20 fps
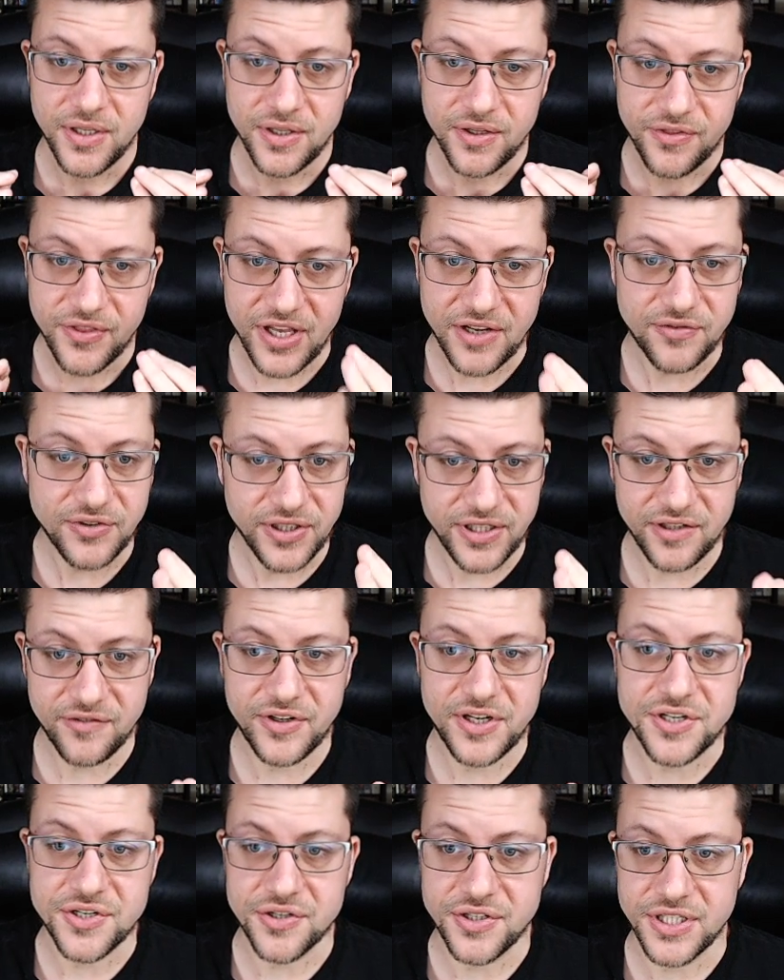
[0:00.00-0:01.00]
thankfully, the
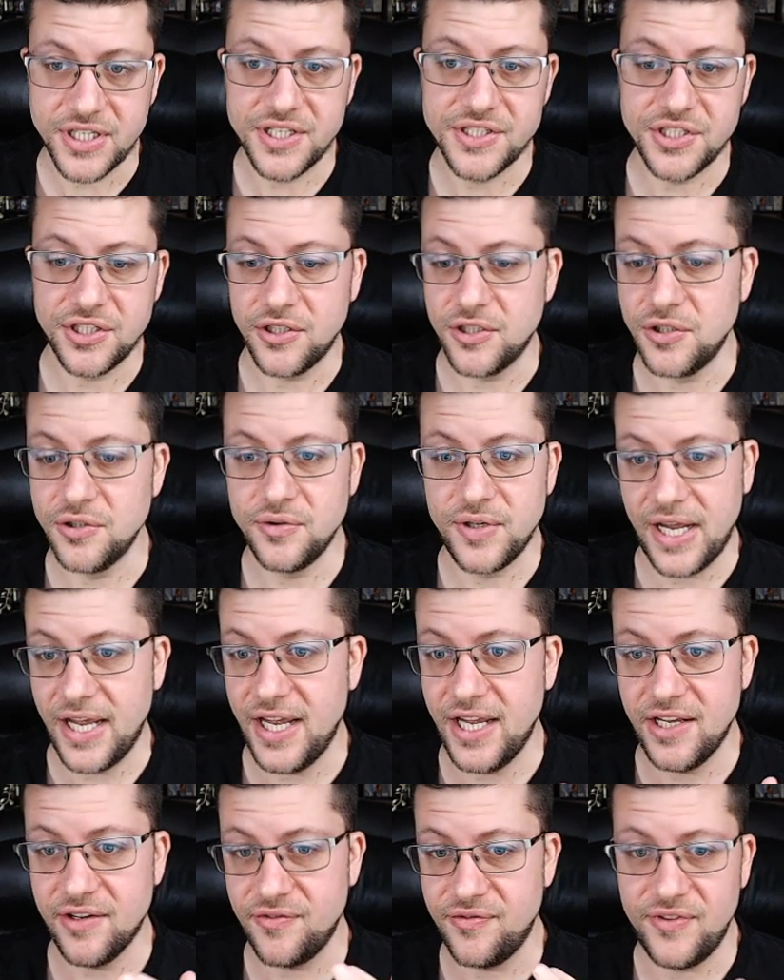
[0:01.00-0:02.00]
adventure does include,
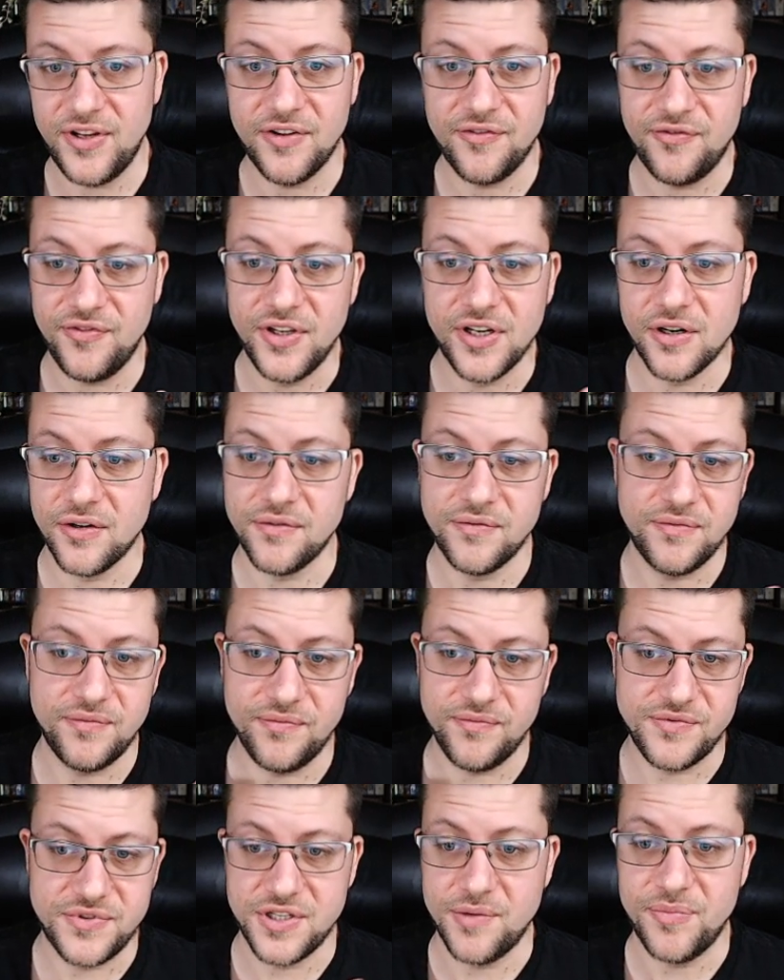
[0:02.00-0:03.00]
hey, if
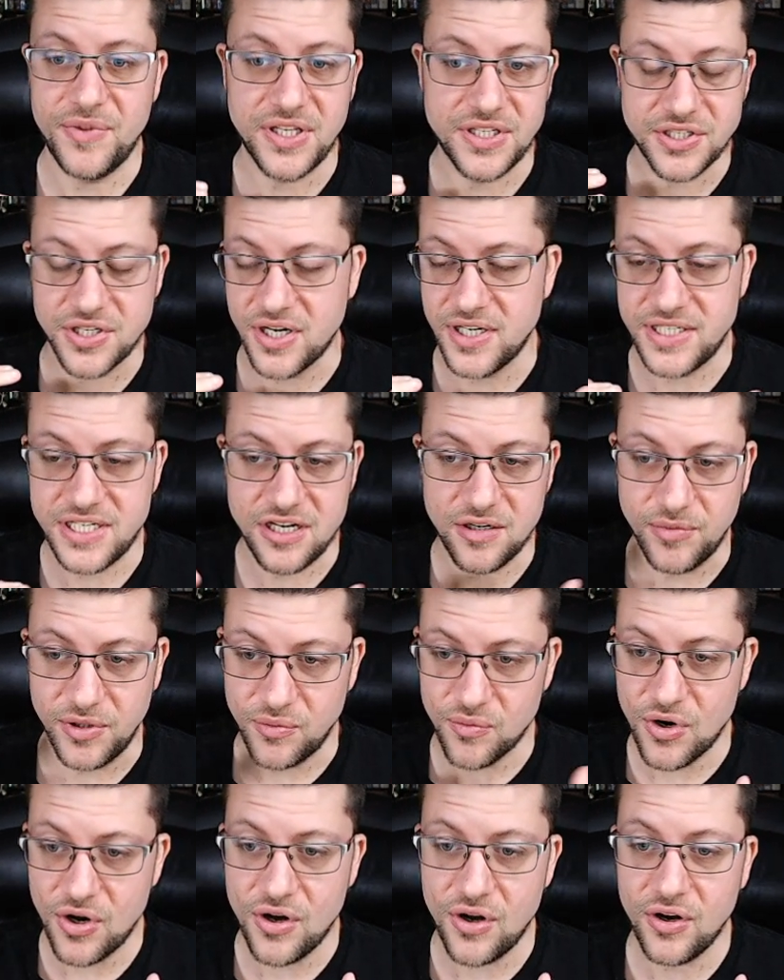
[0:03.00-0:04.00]
something has gone terribly
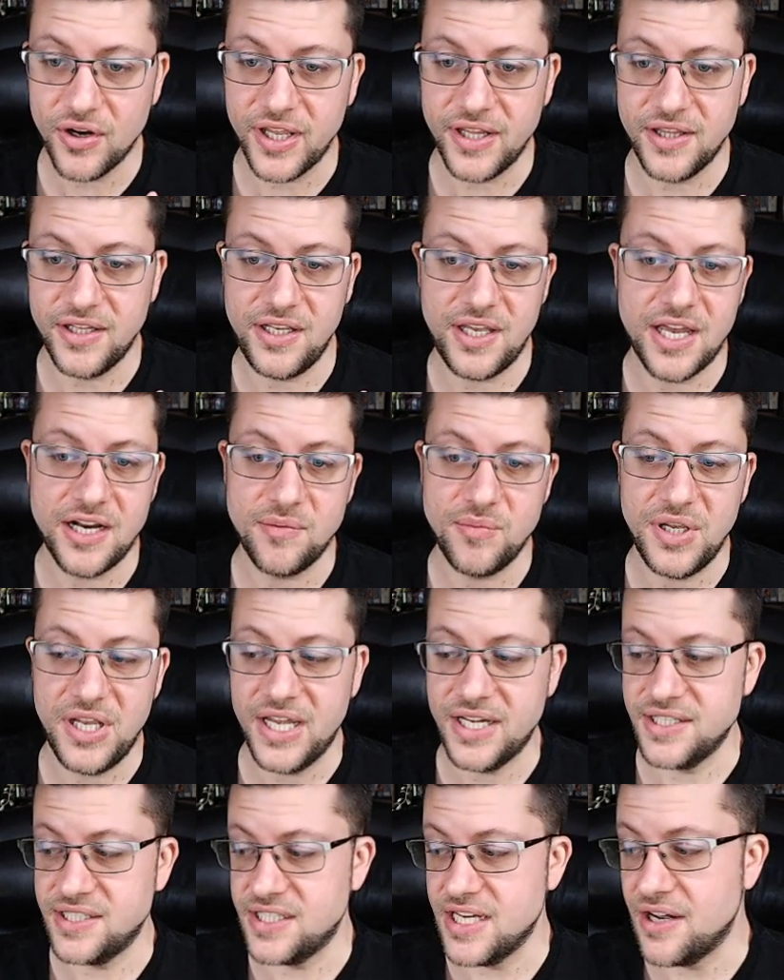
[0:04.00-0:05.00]
wrong and the enemy
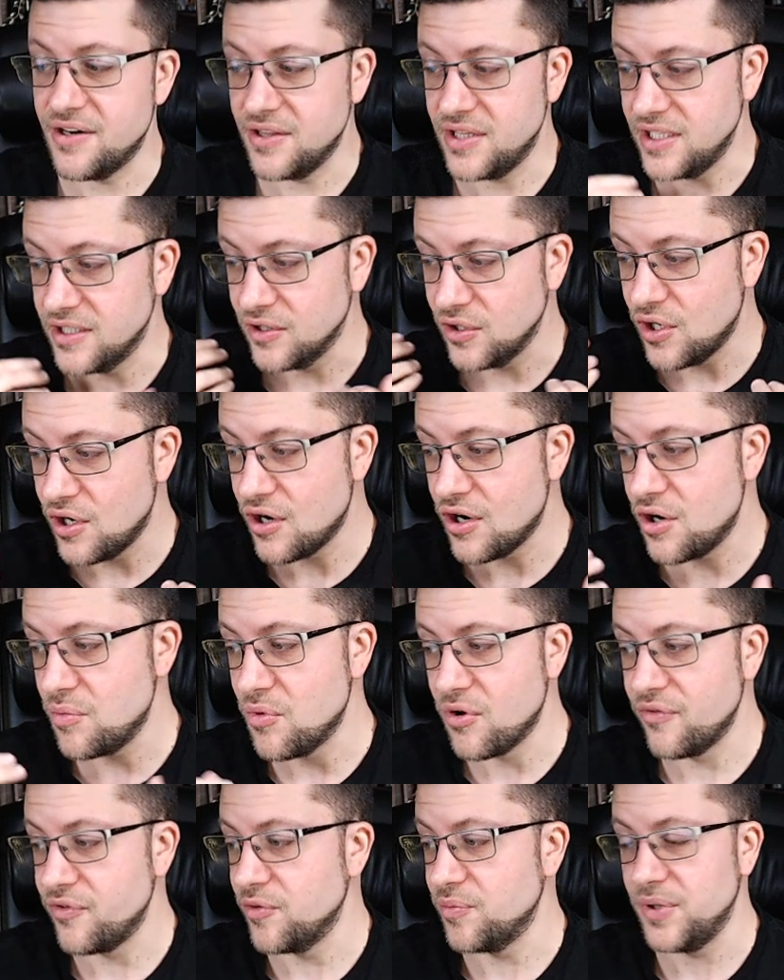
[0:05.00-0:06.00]
has sounded the
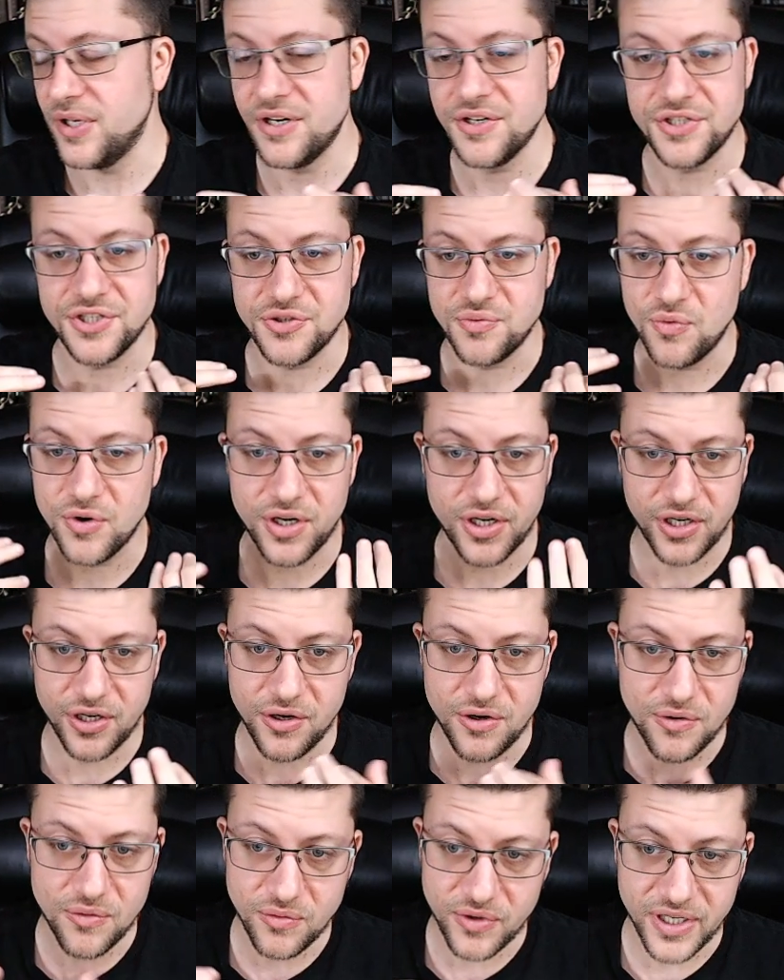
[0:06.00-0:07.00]
alarm, or if your players just want to
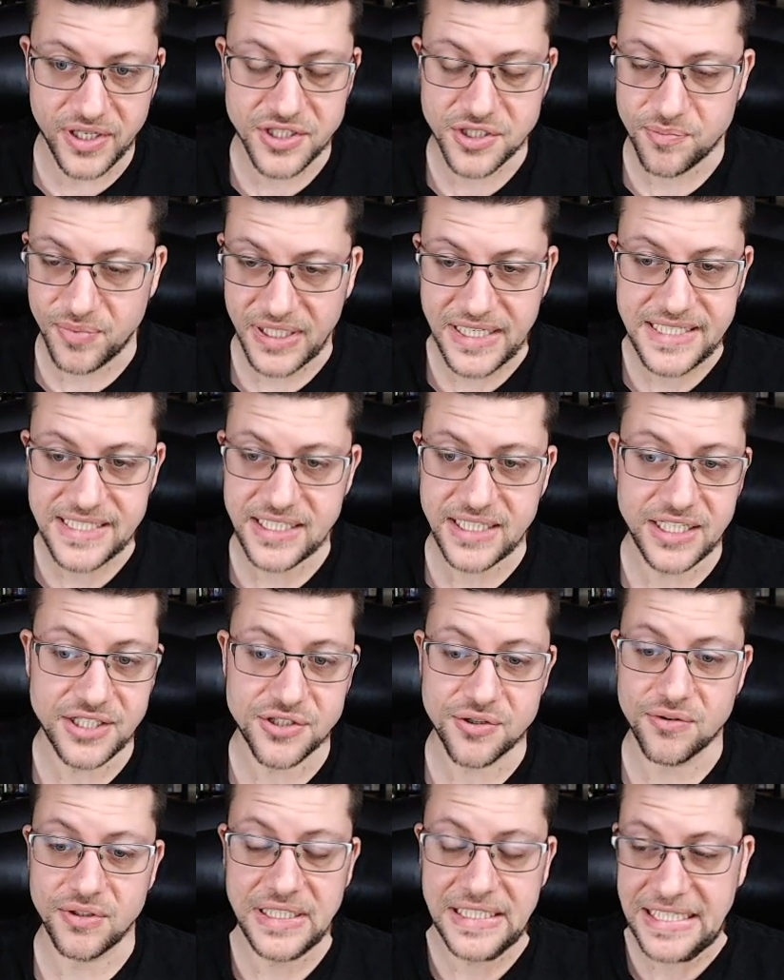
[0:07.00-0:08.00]
go guns blazing, they
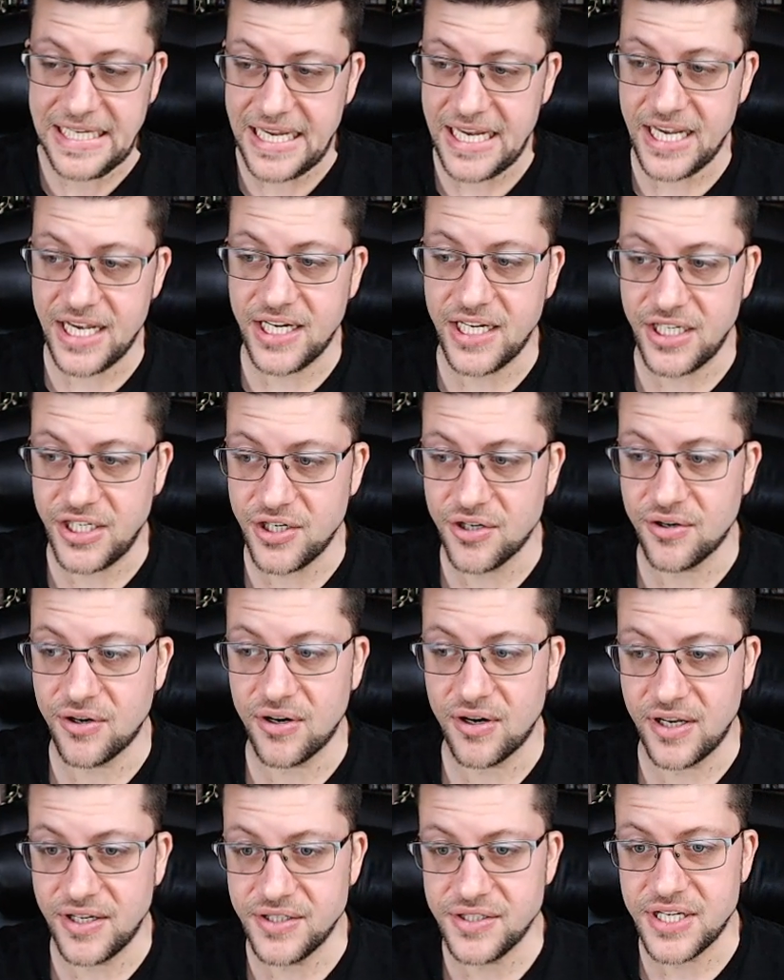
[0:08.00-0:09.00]
certainly can. And
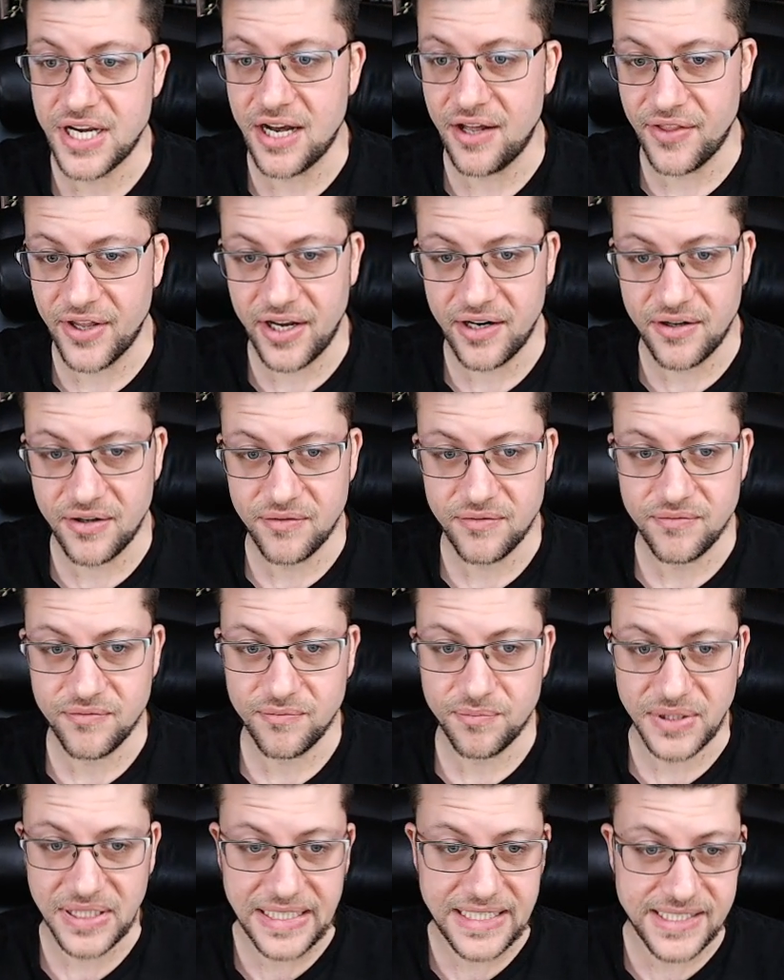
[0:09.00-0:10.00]
here is how that
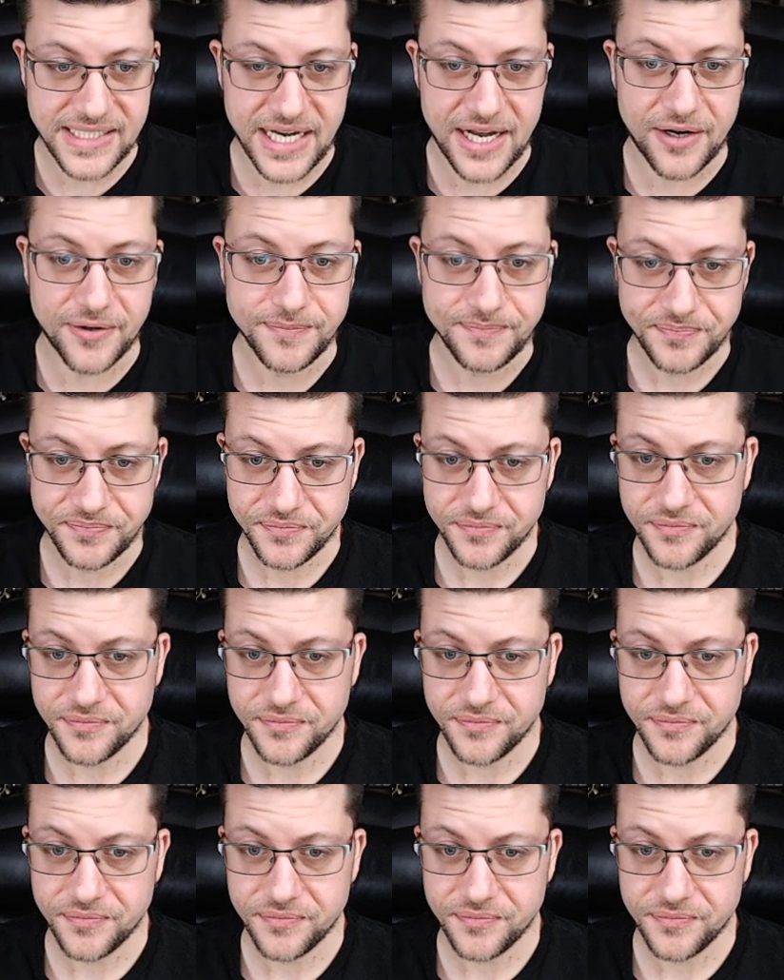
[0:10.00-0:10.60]
plays out.